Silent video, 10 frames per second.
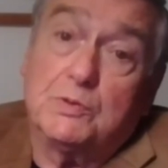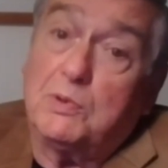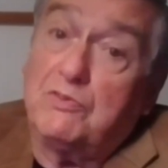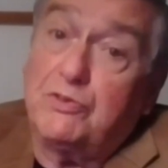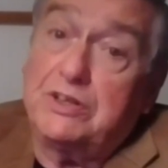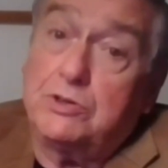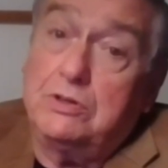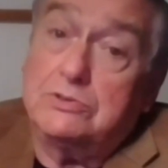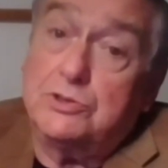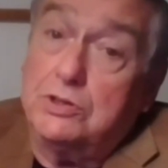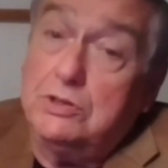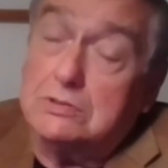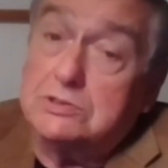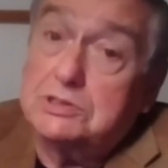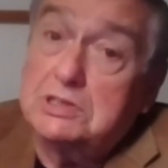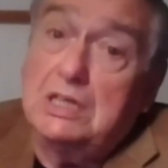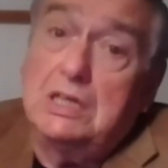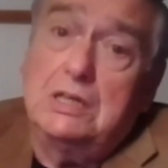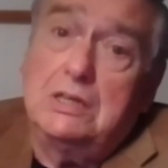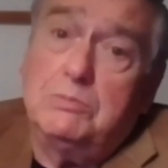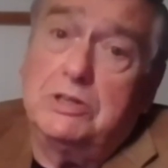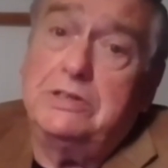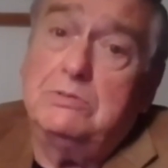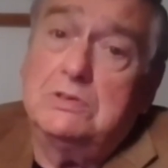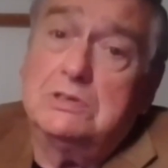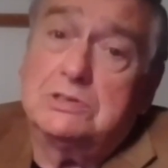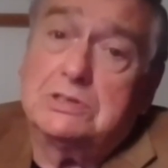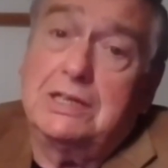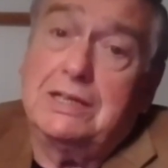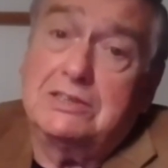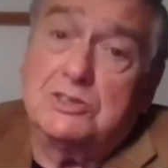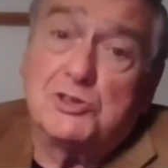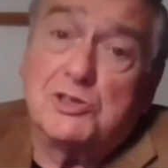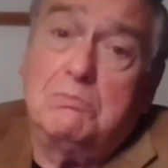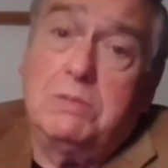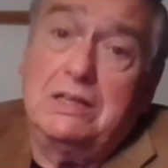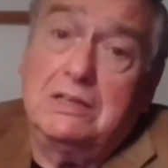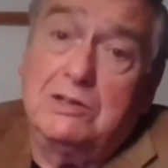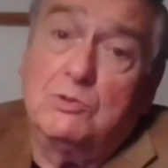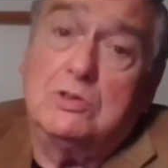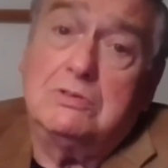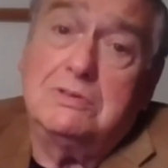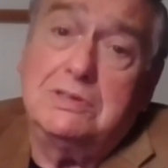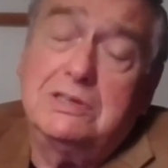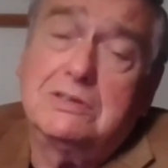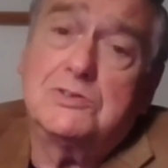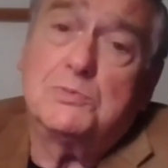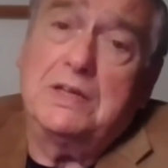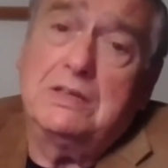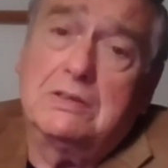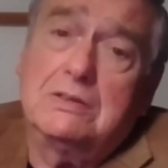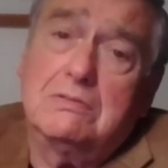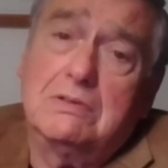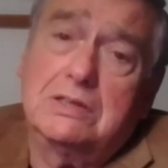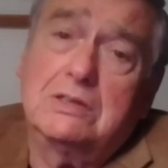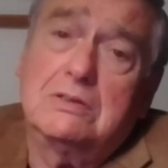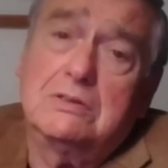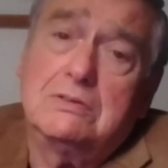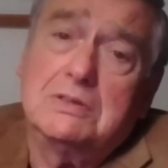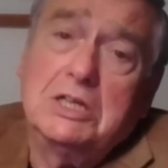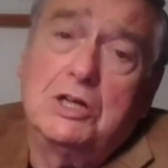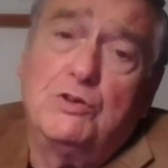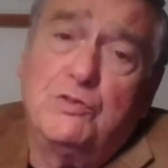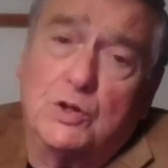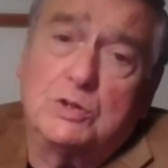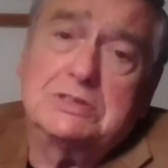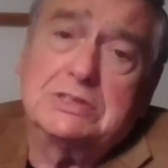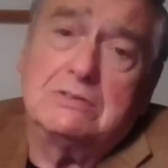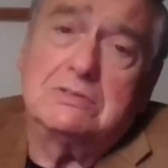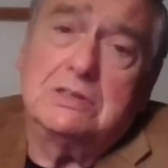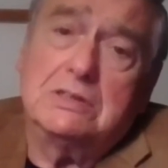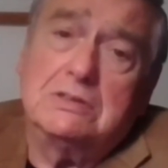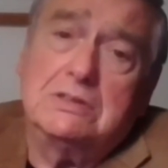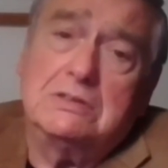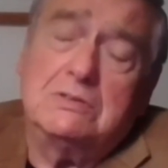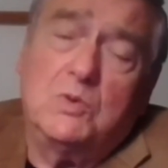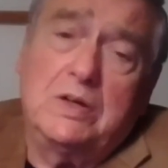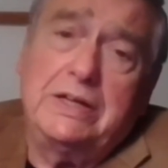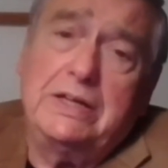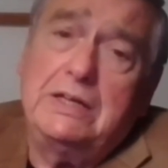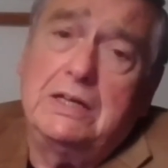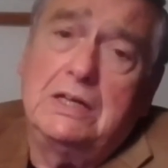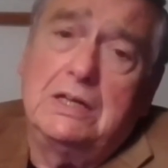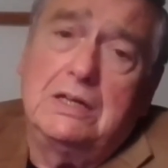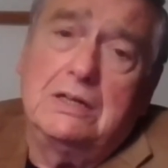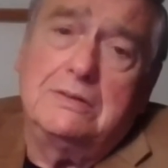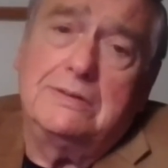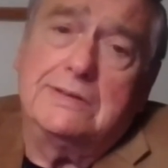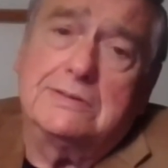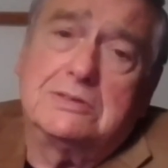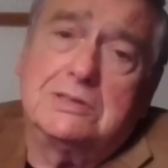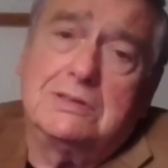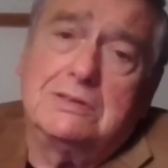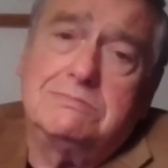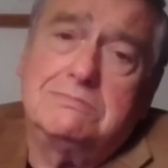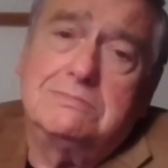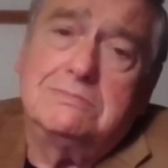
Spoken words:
for professional journals. But he was, I like to say, bilingual. He could speak to the regular folks out there in a way that